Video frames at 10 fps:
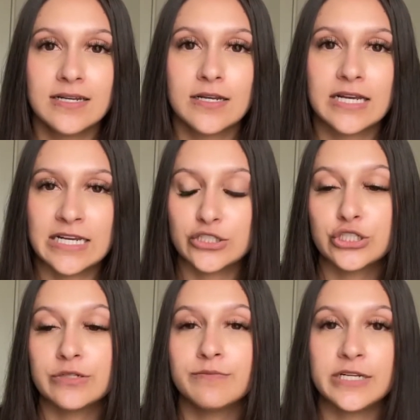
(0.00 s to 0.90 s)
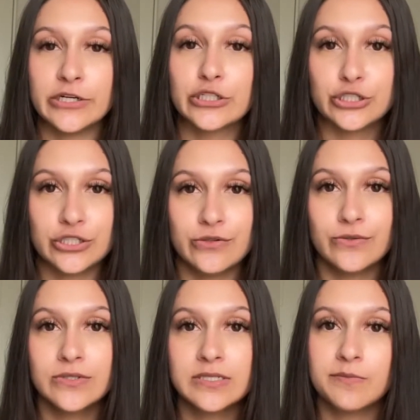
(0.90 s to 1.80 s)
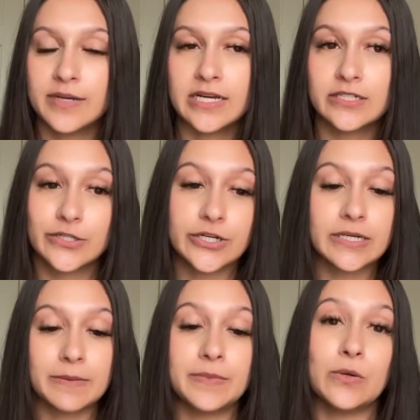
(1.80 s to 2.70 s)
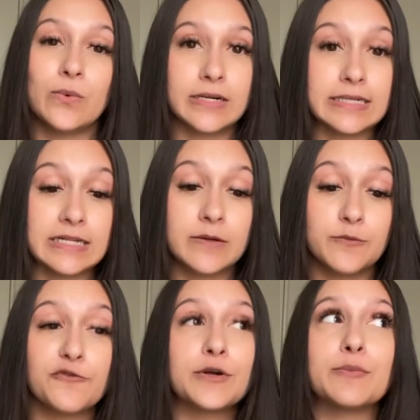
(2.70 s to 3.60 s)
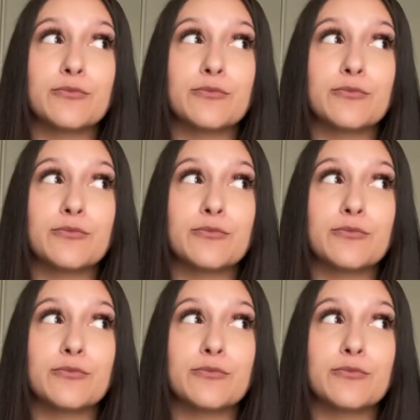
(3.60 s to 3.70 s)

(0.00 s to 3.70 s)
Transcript: it should be your shoes, because you're going to be wearing them for